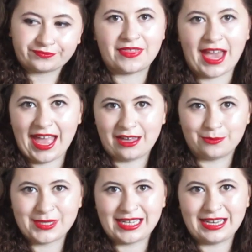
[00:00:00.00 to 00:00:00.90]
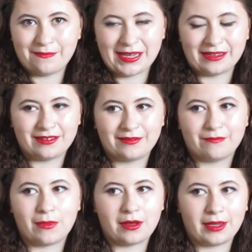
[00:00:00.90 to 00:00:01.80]
that helps limit
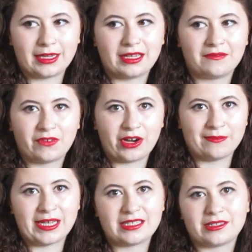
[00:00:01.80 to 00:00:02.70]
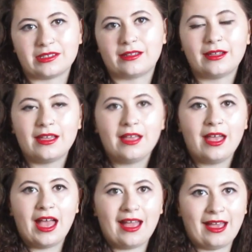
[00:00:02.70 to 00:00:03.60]
my environmental
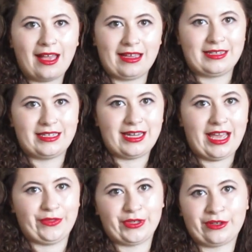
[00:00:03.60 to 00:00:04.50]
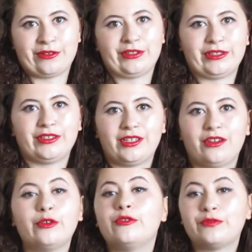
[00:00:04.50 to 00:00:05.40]
and ethical
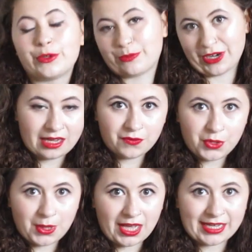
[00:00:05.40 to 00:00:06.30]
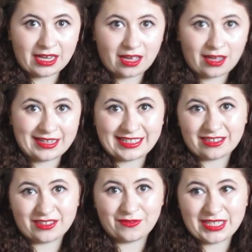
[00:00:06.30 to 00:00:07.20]
footprint. If you'd like an
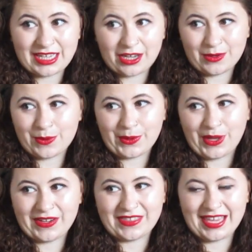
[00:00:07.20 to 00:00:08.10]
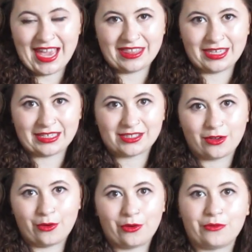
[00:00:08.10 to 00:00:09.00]
entire video on kind of the ethics
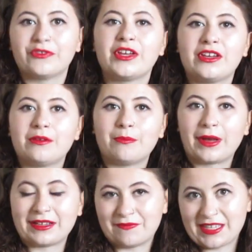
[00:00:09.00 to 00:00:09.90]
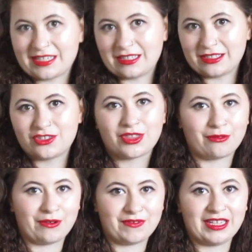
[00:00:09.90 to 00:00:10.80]
of buying vintage,
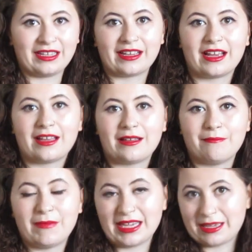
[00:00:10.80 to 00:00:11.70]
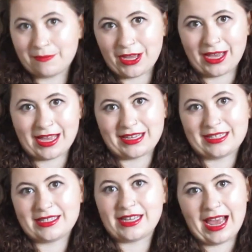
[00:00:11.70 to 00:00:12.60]
thrifting, making by
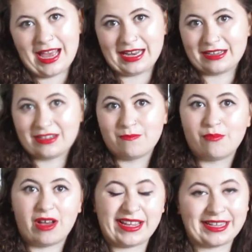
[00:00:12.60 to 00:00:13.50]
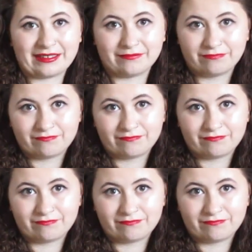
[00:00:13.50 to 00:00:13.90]
hand and buying